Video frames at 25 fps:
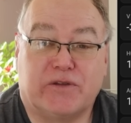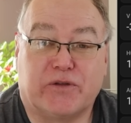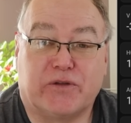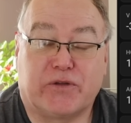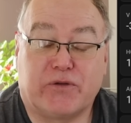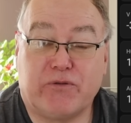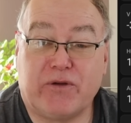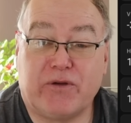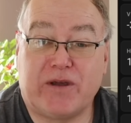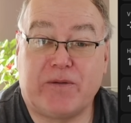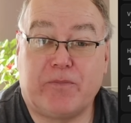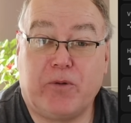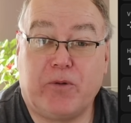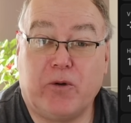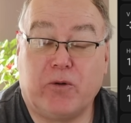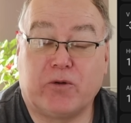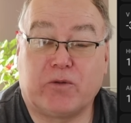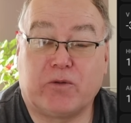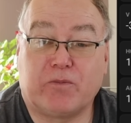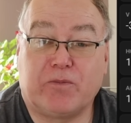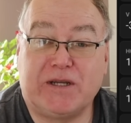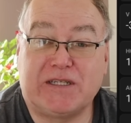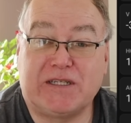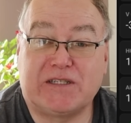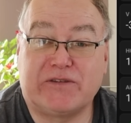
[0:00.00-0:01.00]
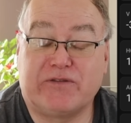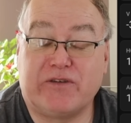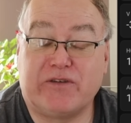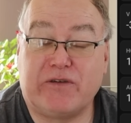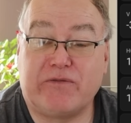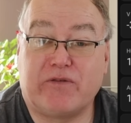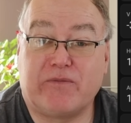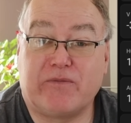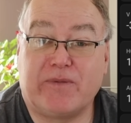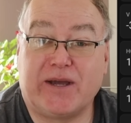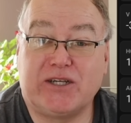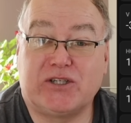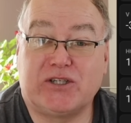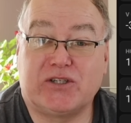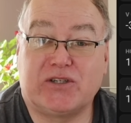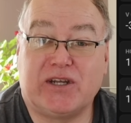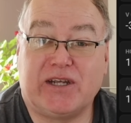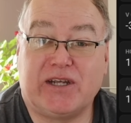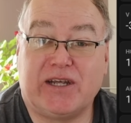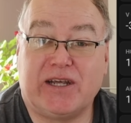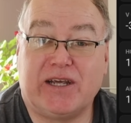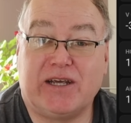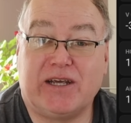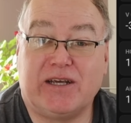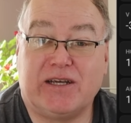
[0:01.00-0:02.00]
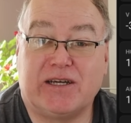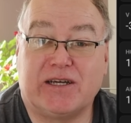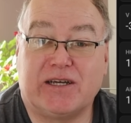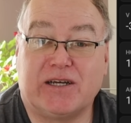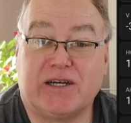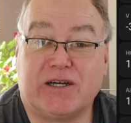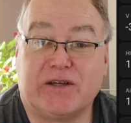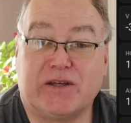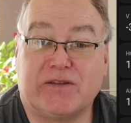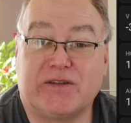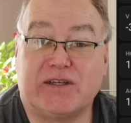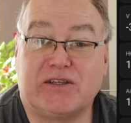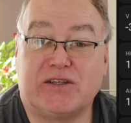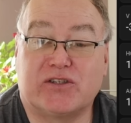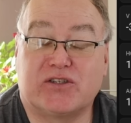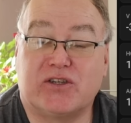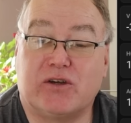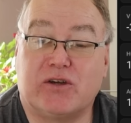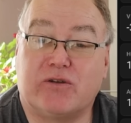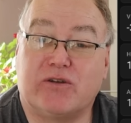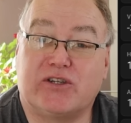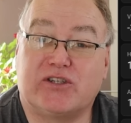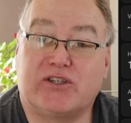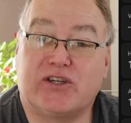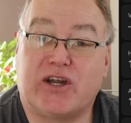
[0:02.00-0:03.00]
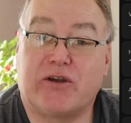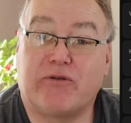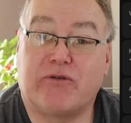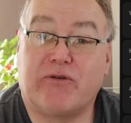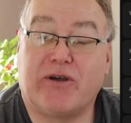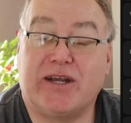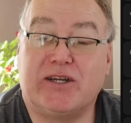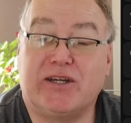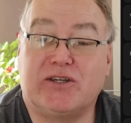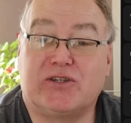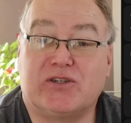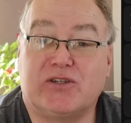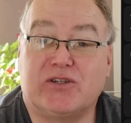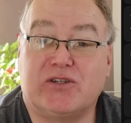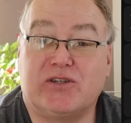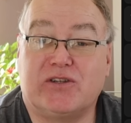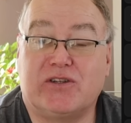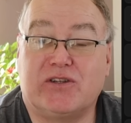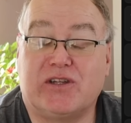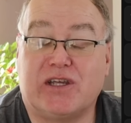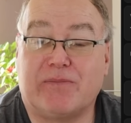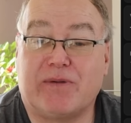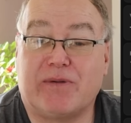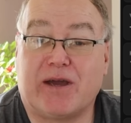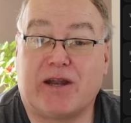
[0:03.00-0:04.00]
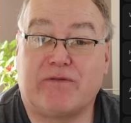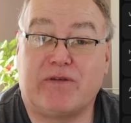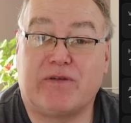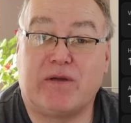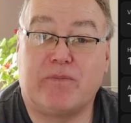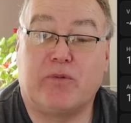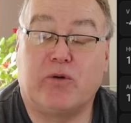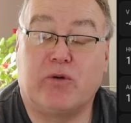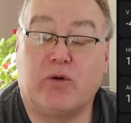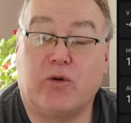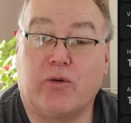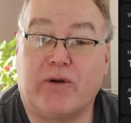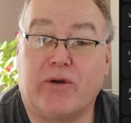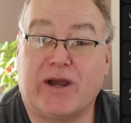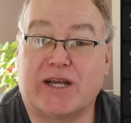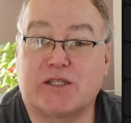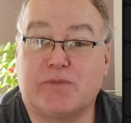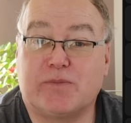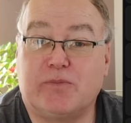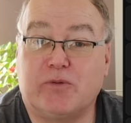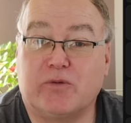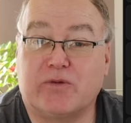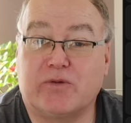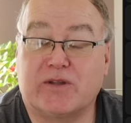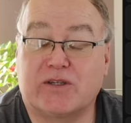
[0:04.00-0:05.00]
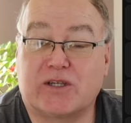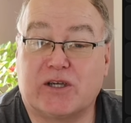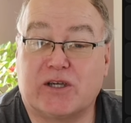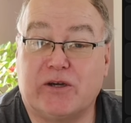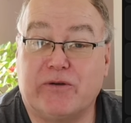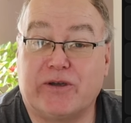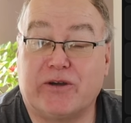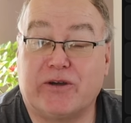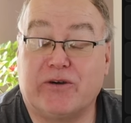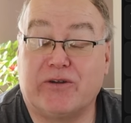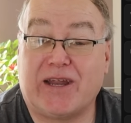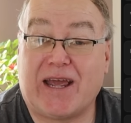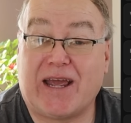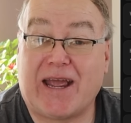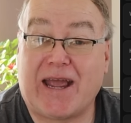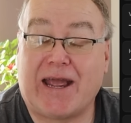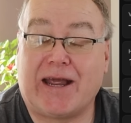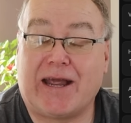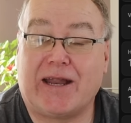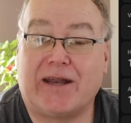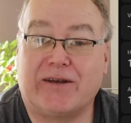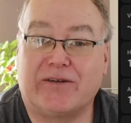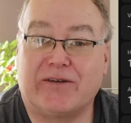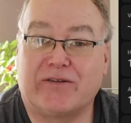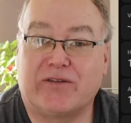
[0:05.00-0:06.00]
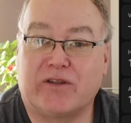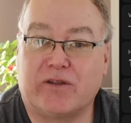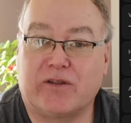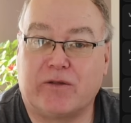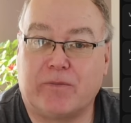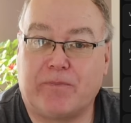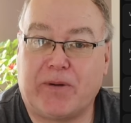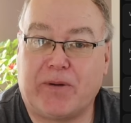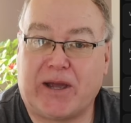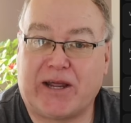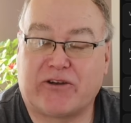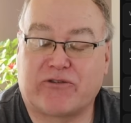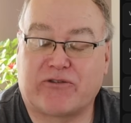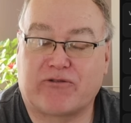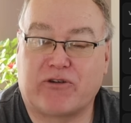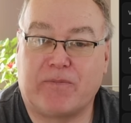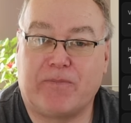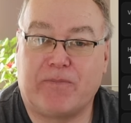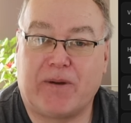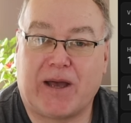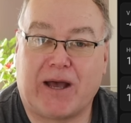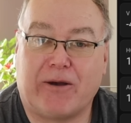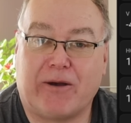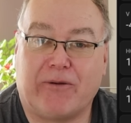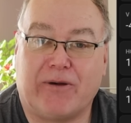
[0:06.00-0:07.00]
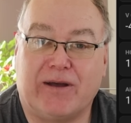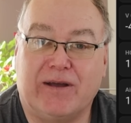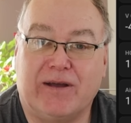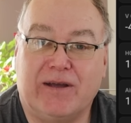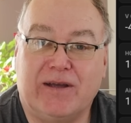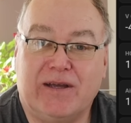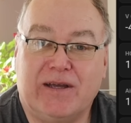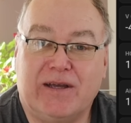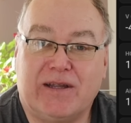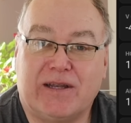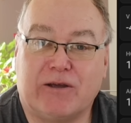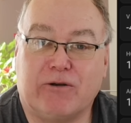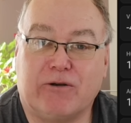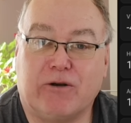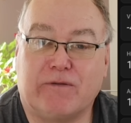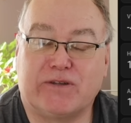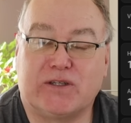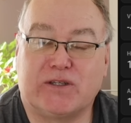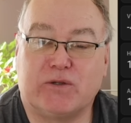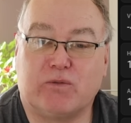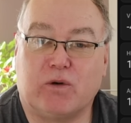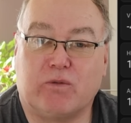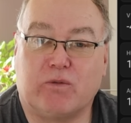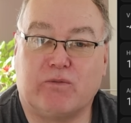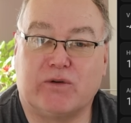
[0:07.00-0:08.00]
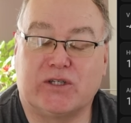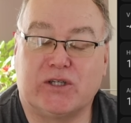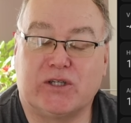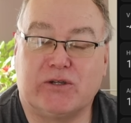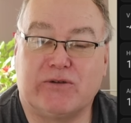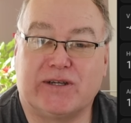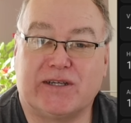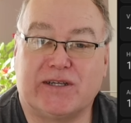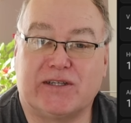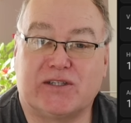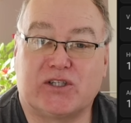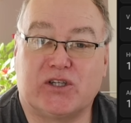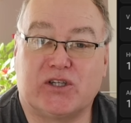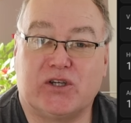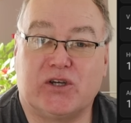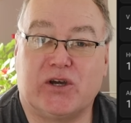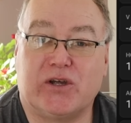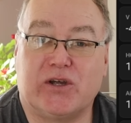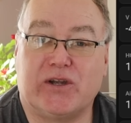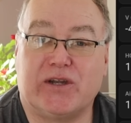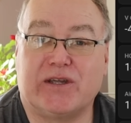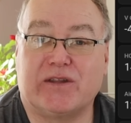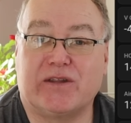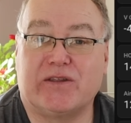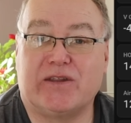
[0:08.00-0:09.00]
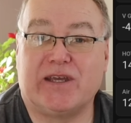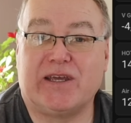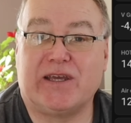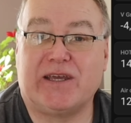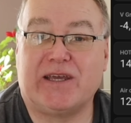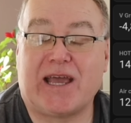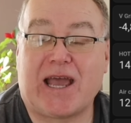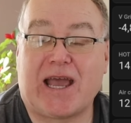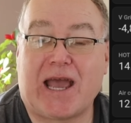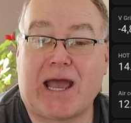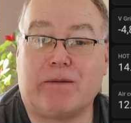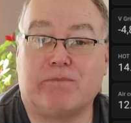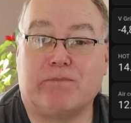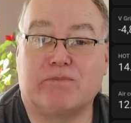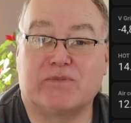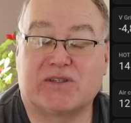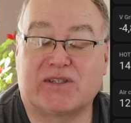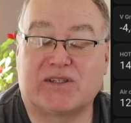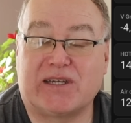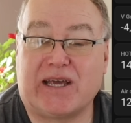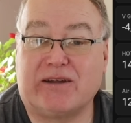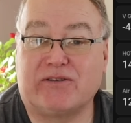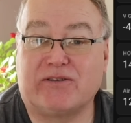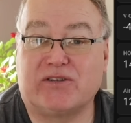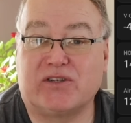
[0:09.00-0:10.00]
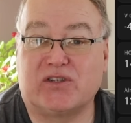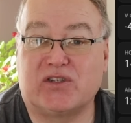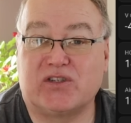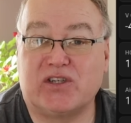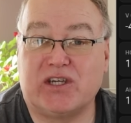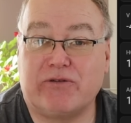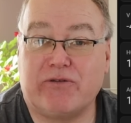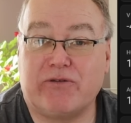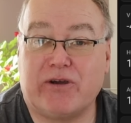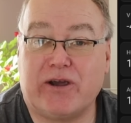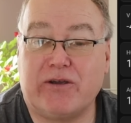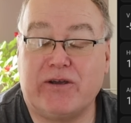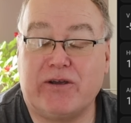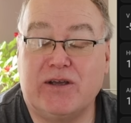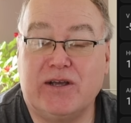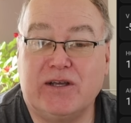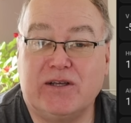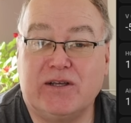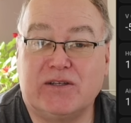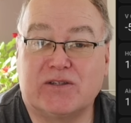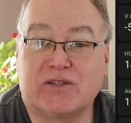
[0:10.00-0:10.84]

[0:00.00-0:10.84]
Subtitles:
The three important pieces of information here are the solar generation, the amount of import or export that's going on, and the battery power. Now obviously what we're doing is turning the amps down to zero,